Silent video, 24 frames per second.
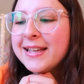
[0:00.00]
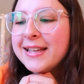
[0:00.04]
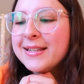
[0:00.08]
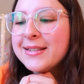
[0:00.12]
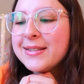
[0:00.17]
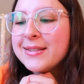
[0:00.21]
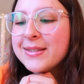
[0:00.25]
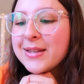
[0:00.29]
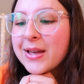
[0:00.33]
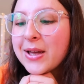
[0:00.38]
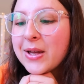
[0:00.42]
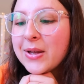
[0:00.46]

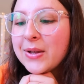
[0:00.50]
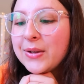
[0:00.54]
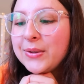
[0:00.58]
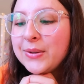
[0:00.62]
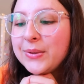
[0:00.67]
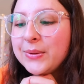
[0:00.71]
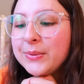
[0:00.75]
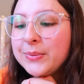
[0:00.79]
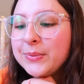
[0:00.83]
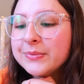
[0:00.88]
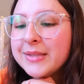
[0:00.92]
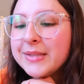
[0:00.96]

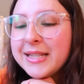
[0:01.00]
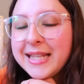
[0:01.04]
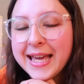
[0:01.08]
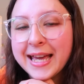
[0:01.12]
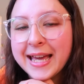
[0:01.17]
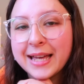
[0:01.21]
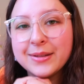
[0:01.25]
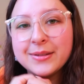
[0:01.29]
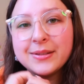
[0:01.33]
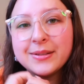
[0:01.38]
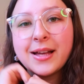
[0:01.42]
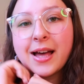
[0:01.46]
So
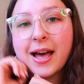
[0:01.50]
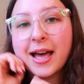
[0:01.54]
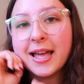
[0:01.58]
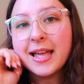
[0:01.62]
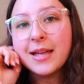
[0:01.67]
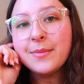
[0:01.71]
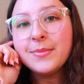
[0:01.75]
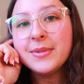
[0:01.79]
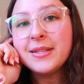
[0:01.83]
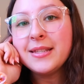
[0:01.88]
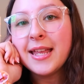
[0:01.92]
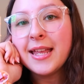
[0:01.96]
yeah, I
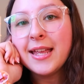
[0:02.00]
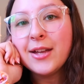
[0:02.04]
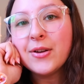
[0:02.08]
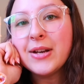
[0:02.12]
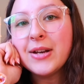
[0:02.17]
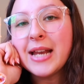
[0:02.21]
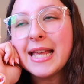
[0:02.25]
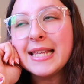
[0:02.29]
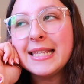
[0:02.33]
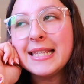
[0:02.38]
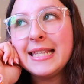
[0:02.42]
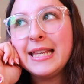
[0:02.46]
am staying on
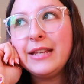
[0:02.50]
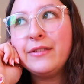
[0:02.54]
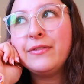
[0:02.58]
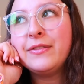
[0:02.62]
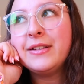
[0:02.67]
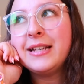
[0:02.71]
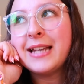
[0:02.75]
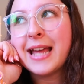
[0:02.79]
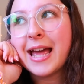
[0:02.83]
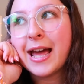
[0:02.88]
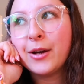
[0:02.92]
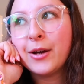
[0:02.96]
Etsy
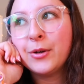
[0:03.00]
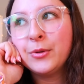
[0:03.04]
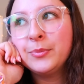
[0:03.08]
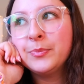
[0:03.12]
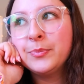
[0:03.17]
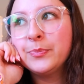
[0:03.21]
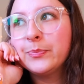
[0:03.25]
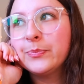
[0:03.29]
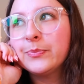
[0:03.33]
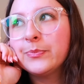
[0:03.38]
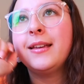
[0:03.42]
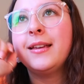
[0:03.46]
for now,
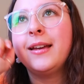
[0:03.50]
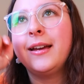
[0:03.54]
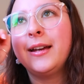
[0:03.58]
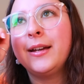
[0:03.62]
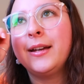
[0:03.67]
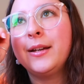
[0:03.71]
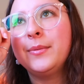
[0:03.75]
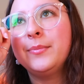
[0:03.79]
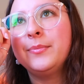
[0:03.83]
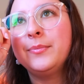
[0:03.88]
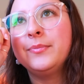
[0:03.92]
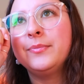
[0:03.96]

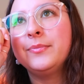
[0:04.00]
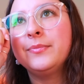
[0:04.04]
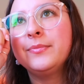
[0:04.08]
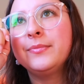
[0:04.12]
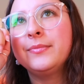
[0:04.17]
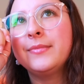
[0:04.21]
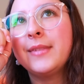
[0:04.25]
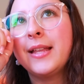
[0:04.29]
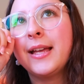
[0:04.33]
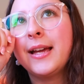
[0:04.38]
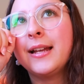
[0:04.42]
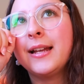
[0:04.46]
and
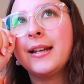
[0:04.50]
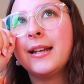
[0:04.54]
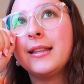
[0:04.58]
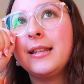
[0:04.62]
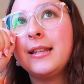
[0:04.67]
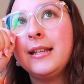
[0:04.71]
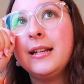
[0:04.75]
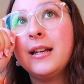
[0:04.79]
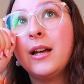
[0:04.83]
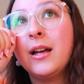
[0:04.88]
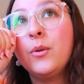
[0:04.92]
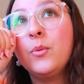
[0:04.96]
I
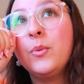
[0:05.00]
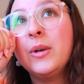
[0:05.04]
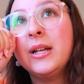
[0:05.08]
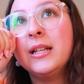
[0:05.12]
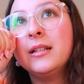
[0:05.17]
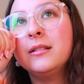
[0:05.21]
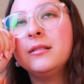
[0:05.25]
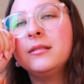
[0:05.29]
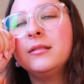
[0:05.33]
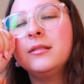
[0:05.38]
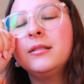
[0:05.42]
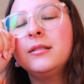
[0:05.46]
think I
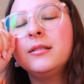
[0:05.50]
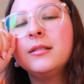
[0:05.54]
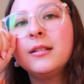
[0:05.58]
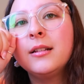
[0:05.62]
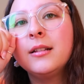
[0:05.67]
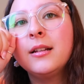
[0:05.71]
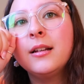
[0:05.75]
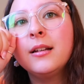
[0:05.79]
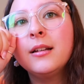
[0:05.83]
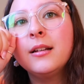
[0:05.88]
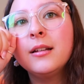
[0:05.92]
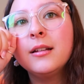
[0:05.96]
will
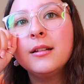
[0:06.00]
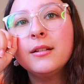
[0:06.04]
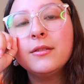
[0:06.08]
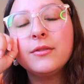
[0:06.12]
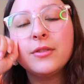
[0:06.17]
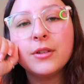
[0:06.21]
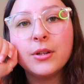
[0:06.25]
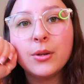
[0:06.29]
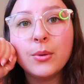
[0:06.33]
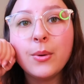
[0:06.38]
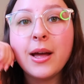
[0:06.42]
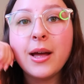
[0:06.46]

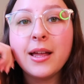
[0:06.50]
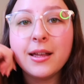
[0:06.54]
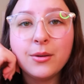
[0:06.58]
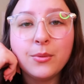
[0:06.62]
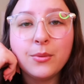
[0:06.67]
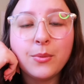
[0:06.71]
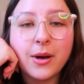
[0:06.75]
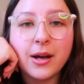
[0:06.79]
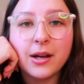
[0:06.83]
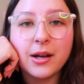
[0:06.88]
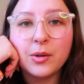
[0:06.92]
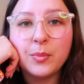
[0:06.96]
for quite a
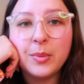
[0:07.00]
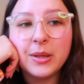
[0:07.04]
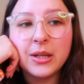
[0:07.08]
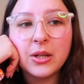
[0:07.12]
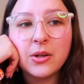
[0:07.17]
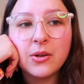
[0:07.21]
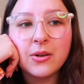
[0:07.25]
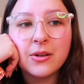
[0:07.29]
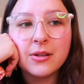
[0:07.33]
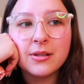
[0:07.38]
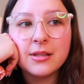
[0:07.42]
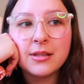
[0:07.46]
while,
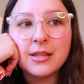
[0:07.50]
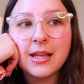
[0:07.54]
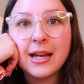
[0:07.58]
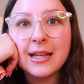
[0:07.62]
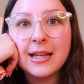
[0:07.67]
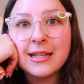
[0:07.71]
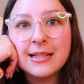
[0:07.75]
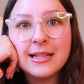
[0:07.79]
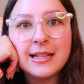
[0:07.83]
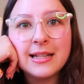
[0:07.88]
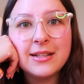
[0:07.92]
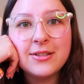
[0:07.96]
because that
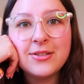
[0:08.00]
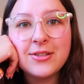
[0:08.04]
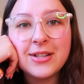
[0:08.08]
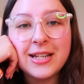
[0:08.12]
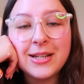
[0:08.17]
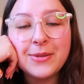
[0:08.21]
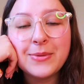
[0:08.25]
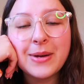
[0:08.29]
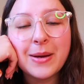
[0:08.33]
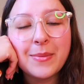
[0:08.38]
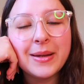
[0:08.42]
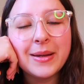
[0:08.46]
is
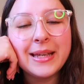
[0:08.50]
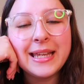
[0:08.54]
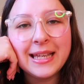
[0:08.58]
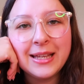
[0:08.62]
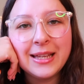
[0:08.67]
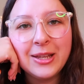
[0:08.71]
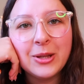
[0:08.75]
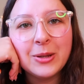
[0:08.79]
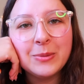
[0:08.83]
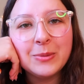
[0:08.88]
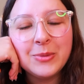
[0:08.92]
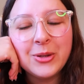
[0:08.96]
literally where my
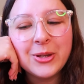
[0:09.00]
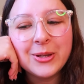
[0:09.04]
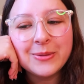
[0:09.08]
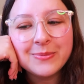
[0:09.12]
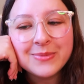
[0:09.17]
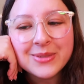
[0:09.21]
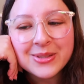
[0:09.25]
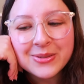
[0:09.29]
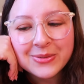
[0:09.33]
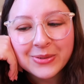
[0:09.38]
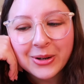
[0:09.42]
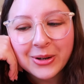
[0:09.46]
income
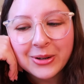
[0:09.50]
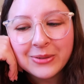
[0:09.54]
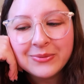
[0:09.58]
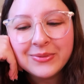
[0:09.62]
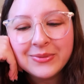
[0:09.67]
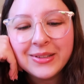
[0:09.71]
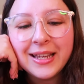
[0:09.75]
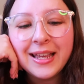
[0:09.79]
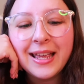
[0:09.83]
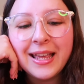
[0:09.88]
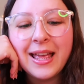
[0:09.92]
comes from.